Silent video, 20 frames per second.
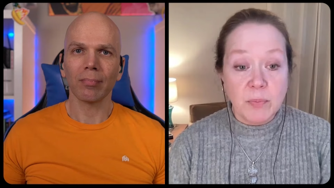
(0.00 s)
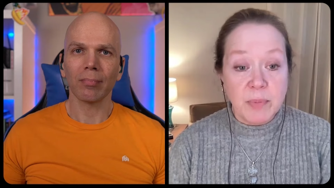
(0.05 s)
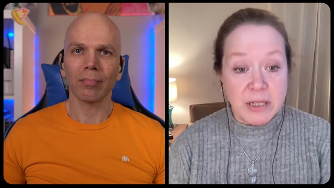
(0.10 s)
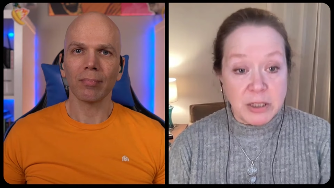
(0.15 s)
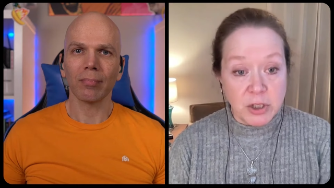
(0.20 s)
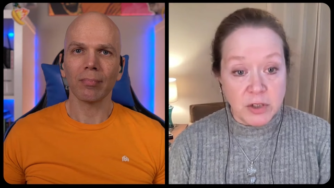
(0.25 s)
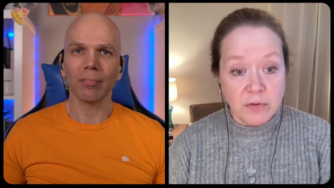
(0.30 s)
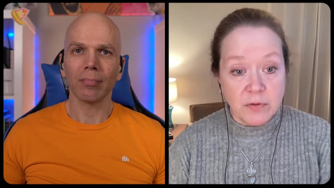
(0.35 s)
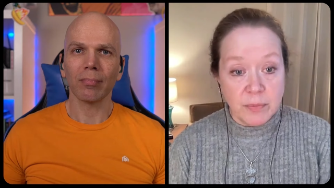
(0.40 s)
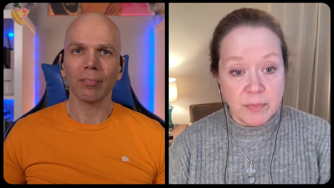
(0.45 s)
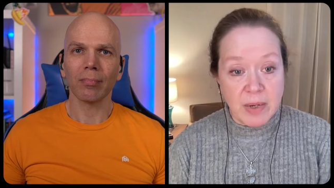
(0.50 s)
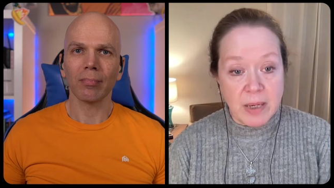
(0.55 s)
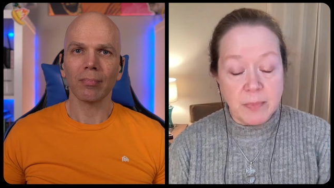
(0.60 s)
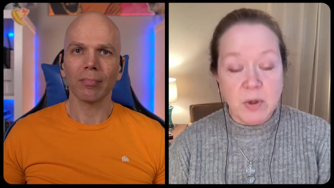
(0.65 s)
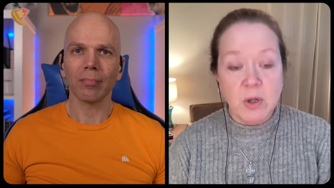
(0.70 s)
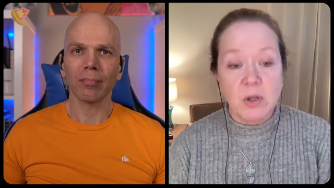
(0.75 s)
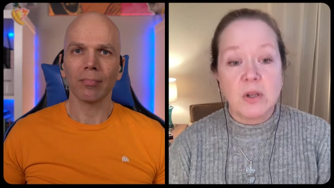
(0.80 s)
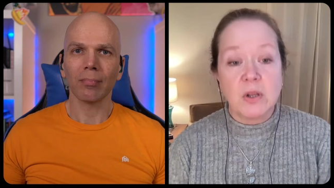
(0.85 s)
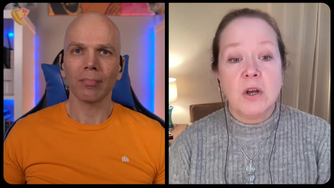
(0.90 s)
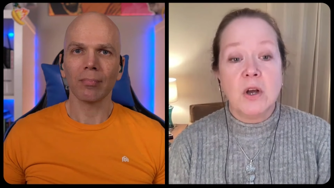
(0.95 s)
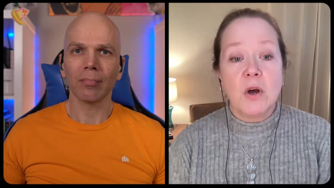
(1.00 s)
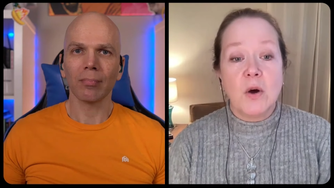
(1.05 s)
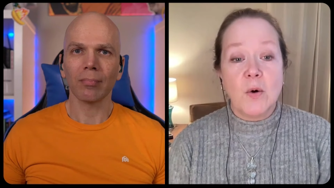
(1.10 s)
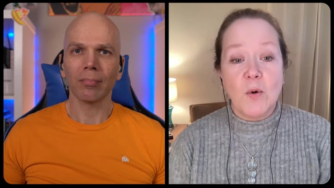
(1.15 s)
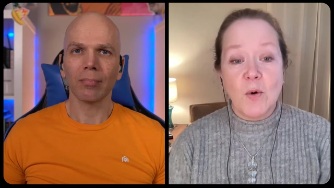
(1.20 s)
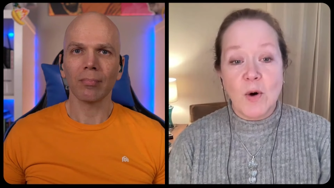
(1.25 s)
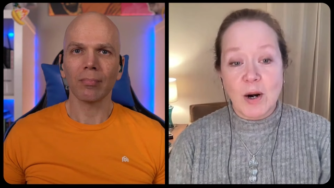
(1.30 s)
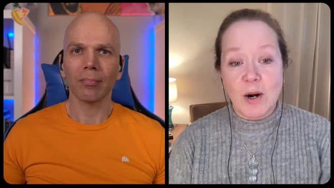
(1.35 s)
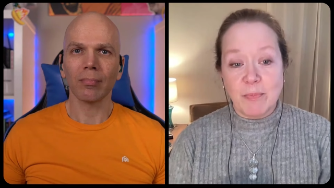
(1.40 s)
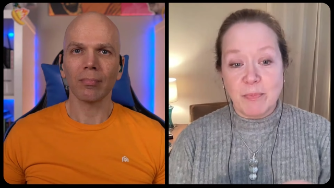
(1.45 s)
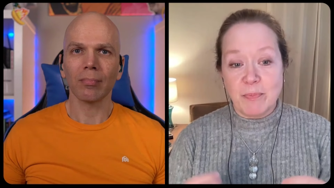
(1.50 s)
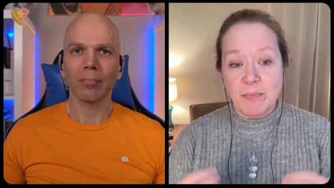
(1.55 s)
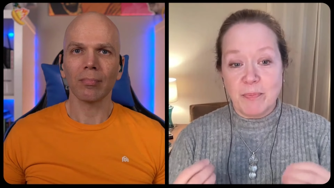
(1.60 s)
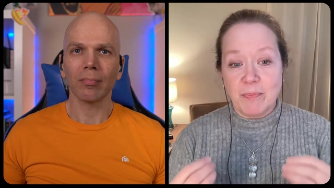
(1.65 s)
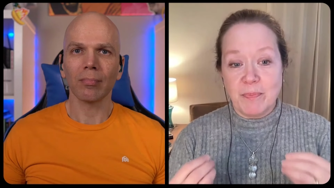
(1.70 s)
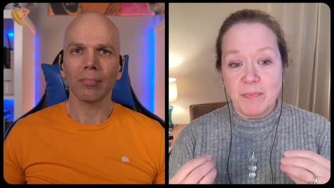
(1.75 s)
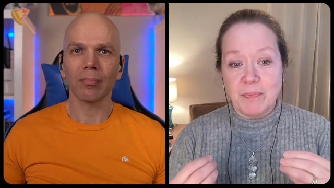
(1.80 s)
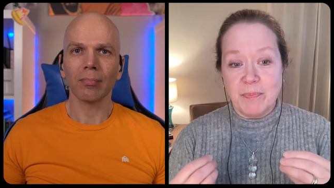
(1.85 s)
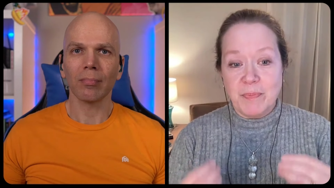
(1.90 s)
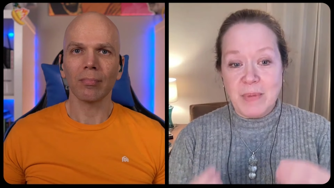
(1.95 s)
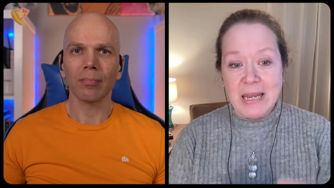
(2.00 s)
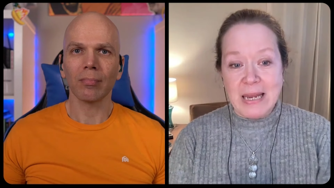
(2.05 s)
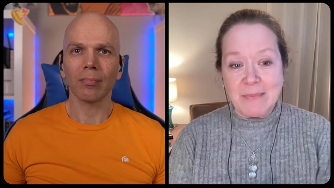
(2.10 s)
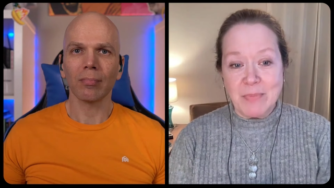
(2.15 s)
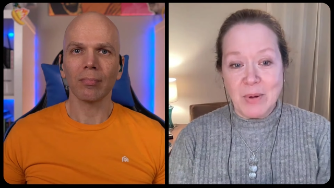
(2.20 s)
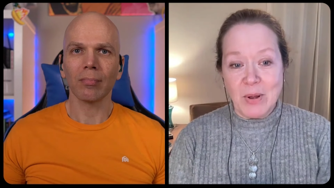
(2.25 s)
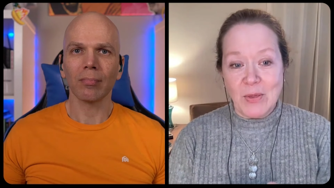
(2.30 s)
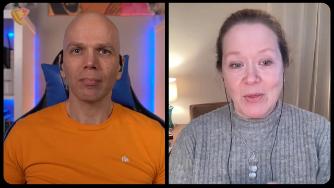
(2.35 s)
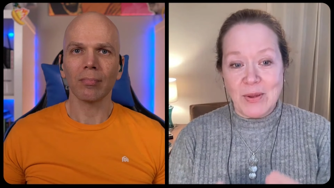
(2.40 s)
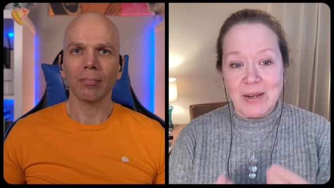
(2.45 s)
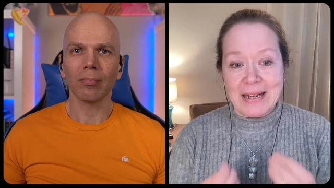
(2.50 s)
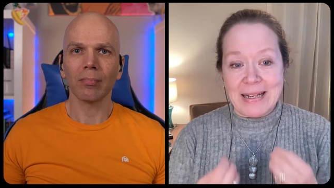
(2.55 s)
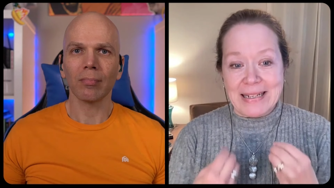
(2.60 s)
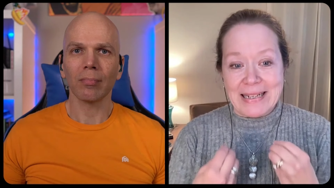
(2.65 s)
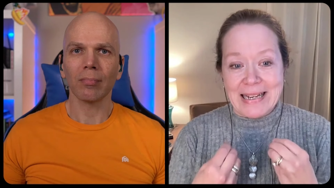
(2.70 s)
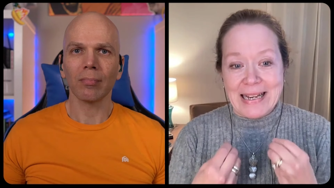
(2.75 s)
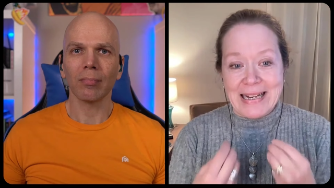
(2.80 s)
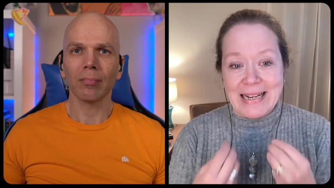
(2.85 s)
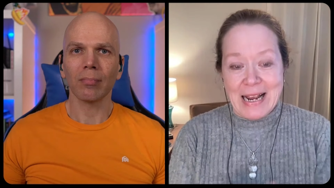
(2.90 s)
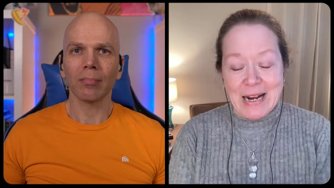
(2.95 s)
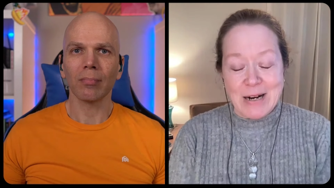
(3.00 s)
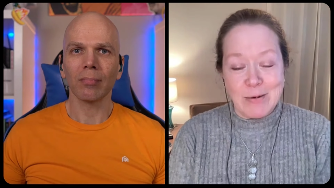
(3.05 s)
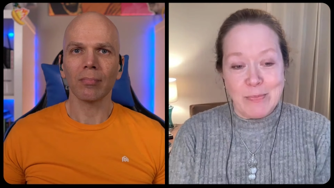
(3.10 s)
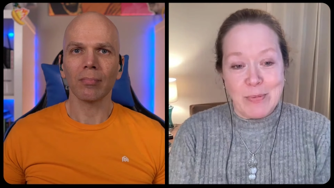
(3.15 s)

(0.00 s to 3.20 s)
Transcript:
Speaker 1: pitches from people or people that can connect